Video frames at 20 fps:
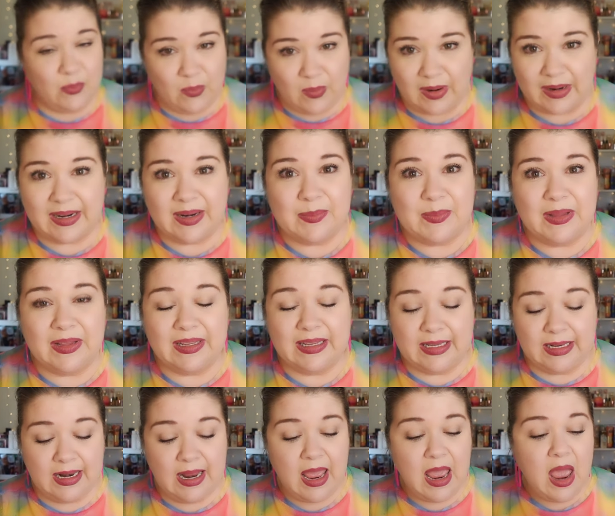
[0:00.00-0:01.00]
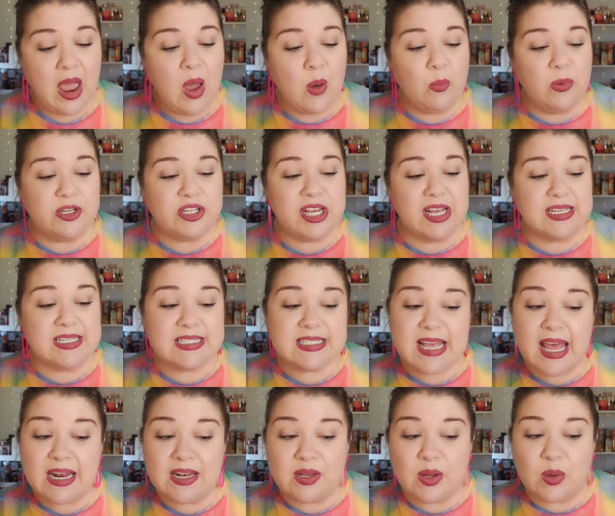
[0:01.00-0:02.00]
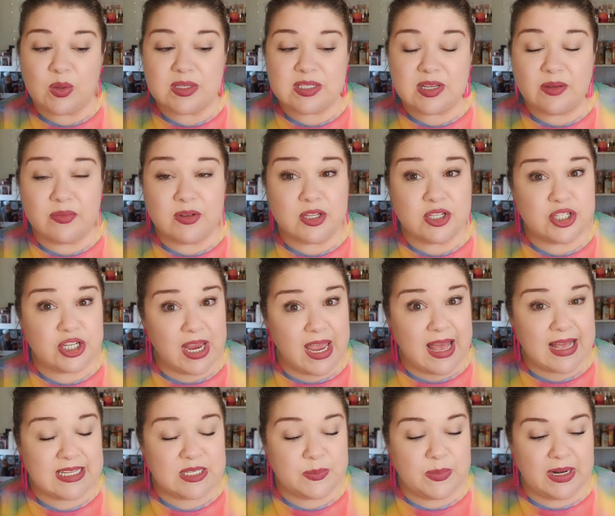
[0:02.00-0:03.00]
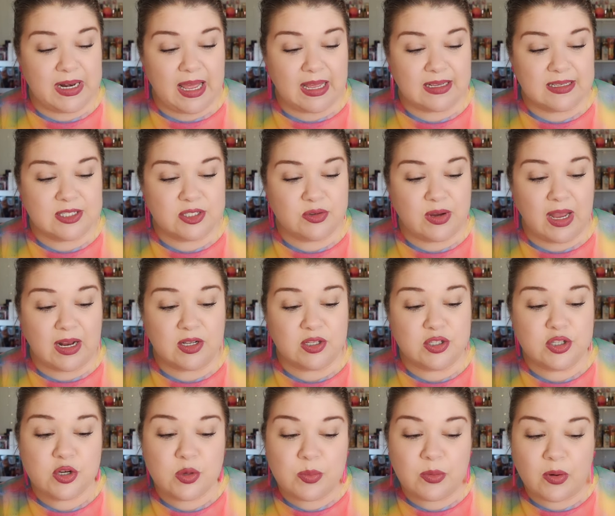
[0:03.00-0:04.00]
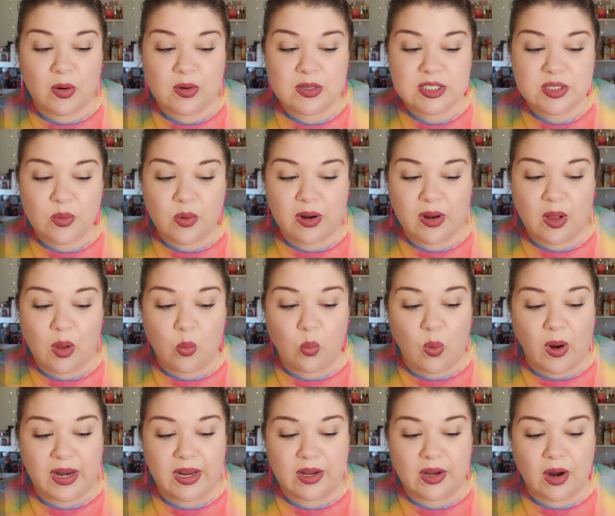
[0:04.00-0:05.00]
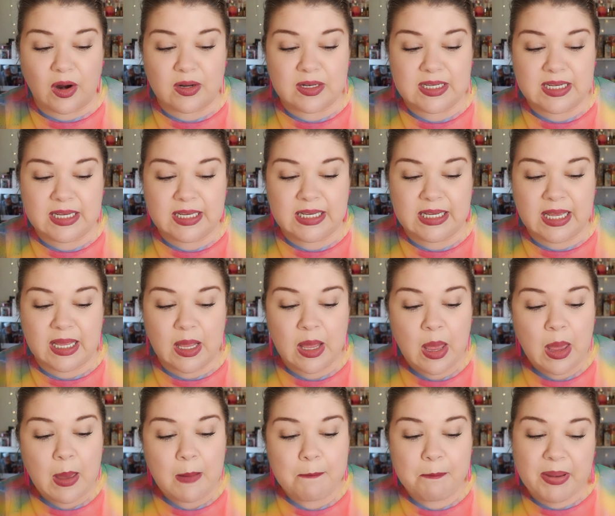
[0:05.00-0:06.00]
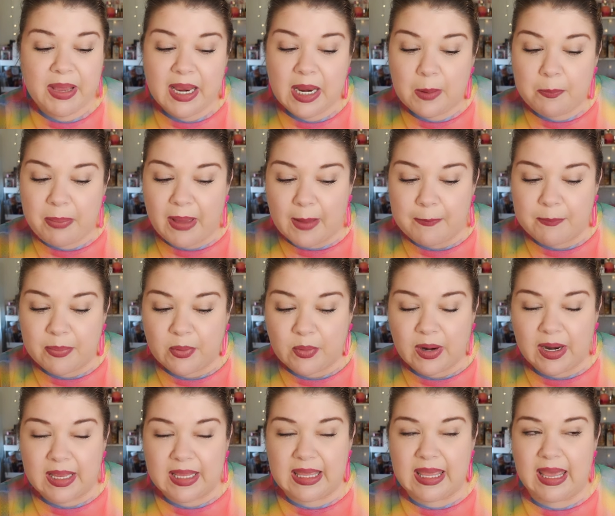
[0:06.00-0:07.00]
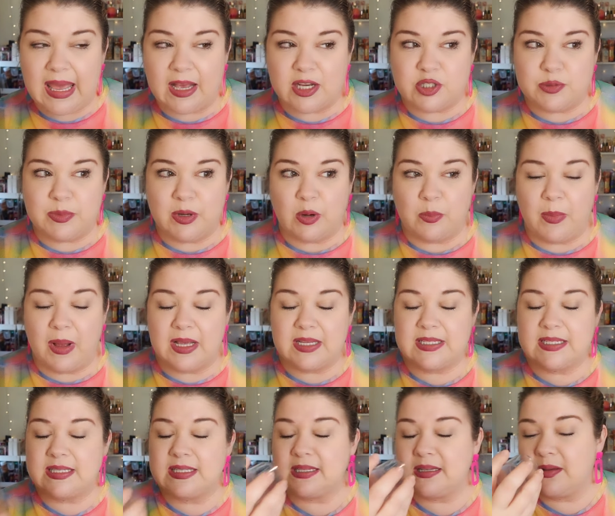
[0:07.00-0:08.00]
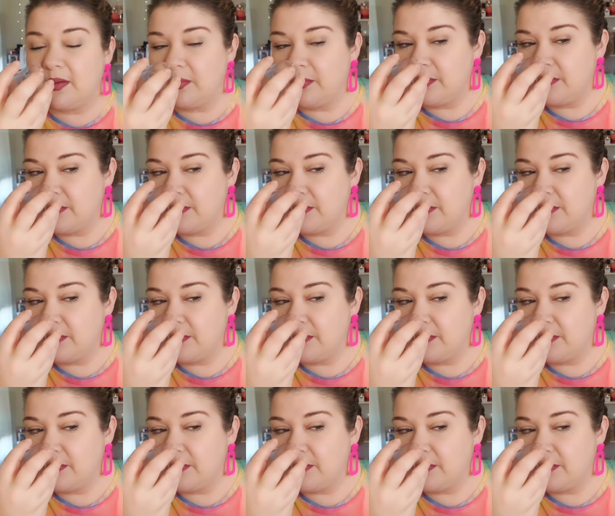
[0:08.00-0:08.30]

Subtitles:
One in a Million, which has scent notes of jasmine extract, tuberose oil, white gardenia, pink pepper, and cashmere musk.